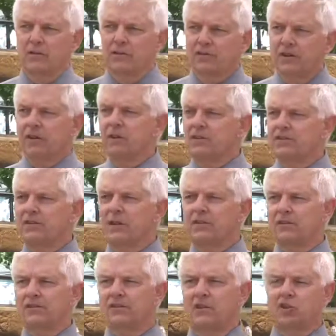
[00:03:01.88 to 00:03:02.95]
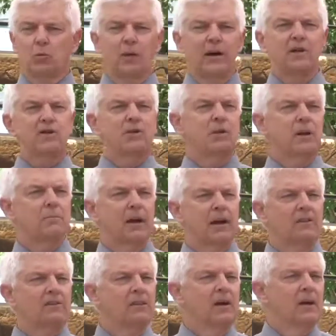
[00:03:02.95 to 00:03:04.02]
serious situation that
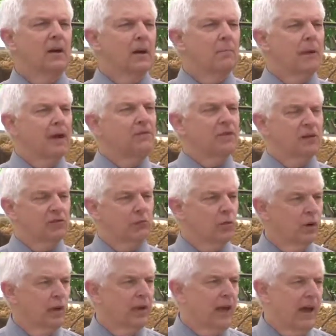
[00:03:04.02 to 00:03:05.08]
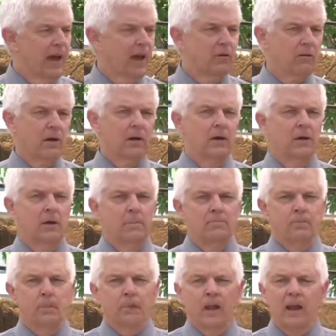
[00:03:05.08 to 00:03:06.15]
makes us really angry.
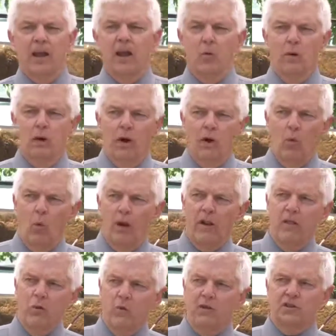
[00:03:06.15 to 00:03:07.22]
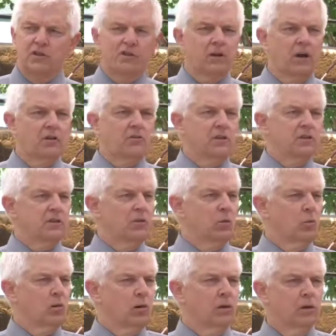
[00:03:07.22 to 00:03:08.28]
Here we are, one of the richest countries in
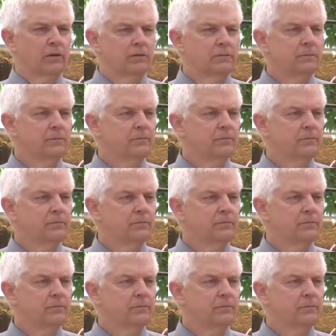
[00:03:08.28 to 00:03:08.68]
the world,